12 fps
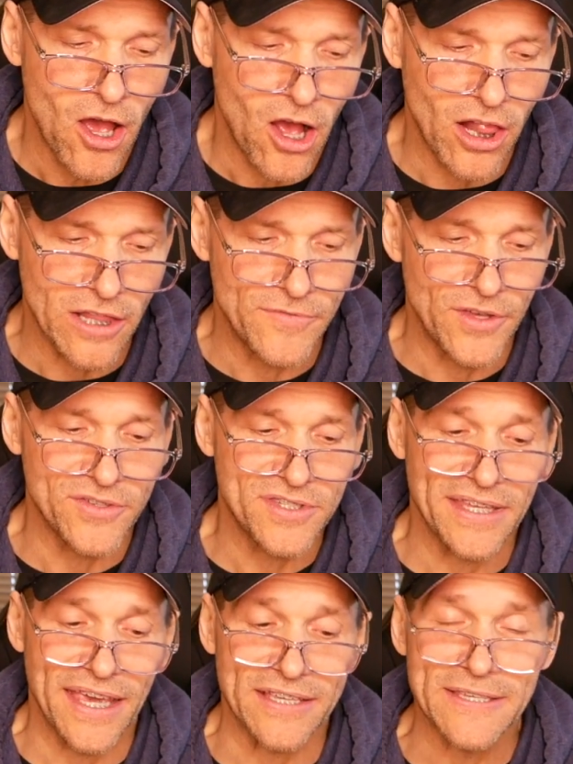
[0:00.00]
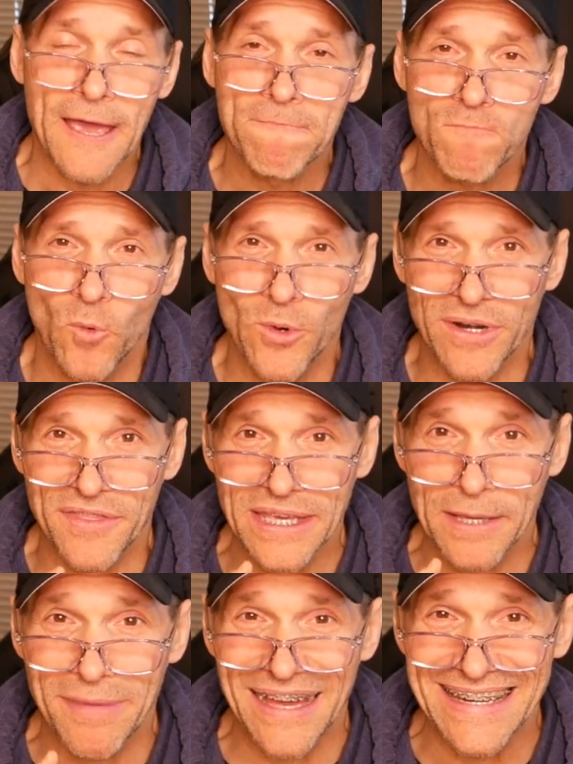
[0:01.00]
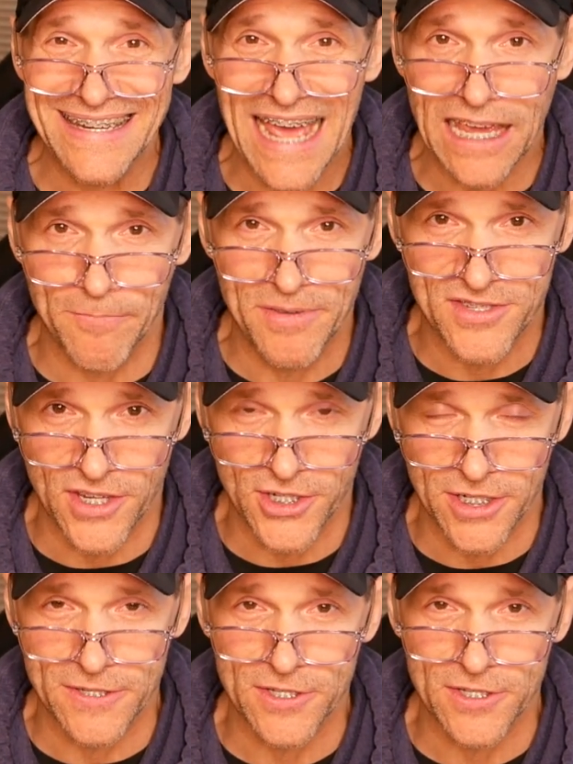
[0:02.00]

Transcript: all of those things. We want to think about neck position.